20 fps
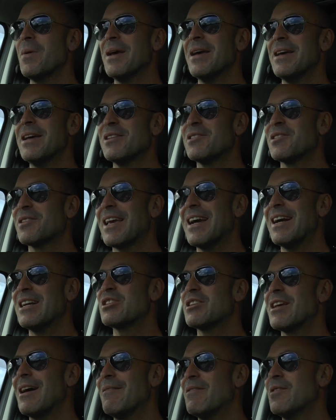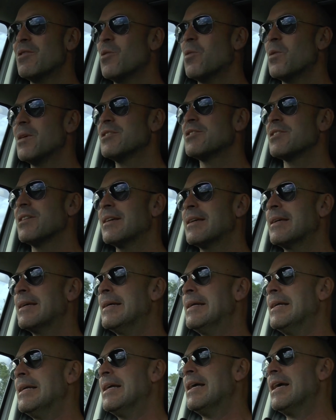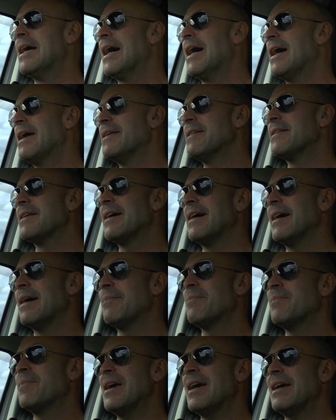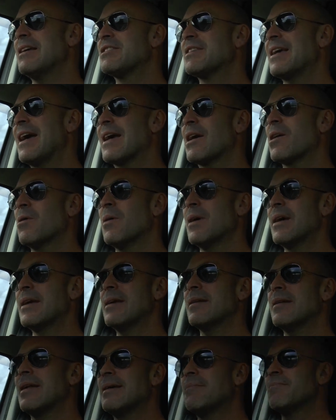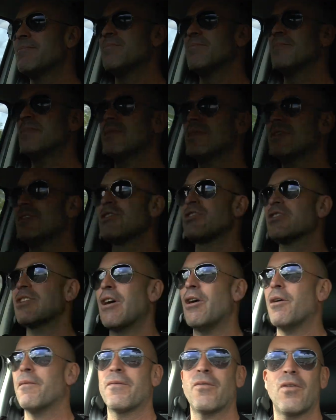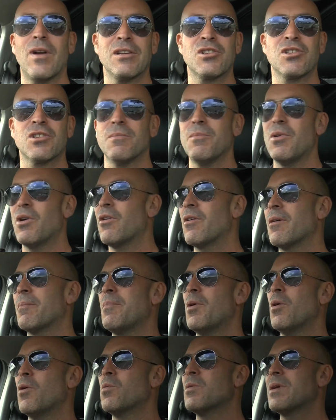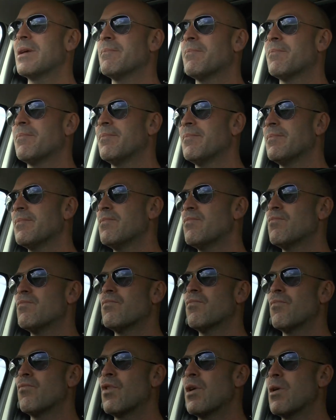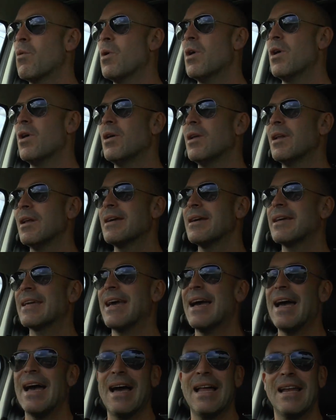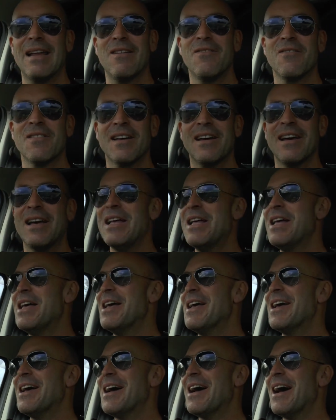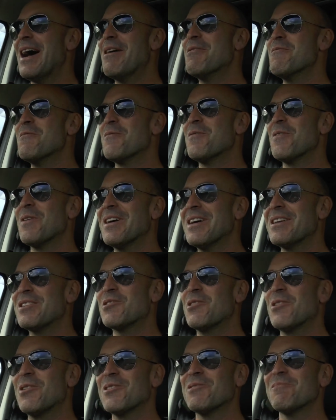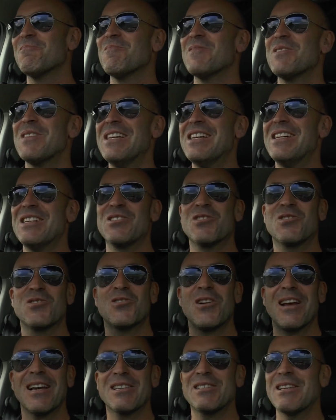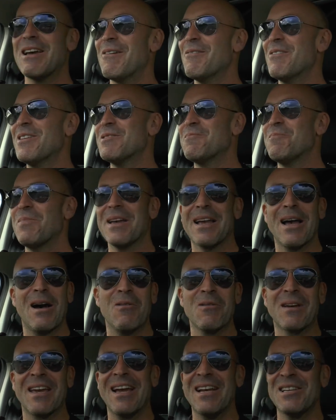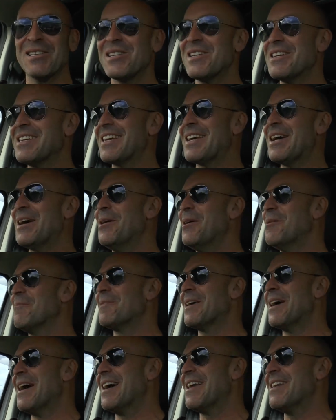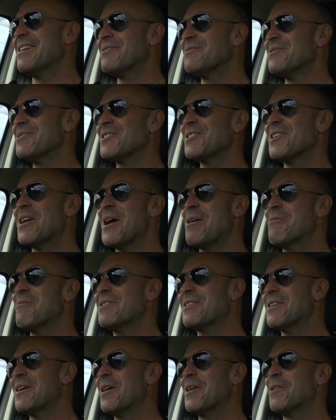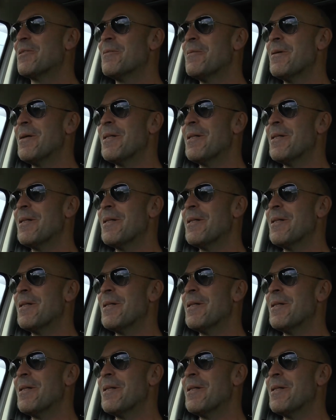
beers, catch up with Noisy, and yeah, something to eat, then start fresh tomorrow morning real early and get out of there and hopefully try and track some of these big old Cassien carp down and see how we do.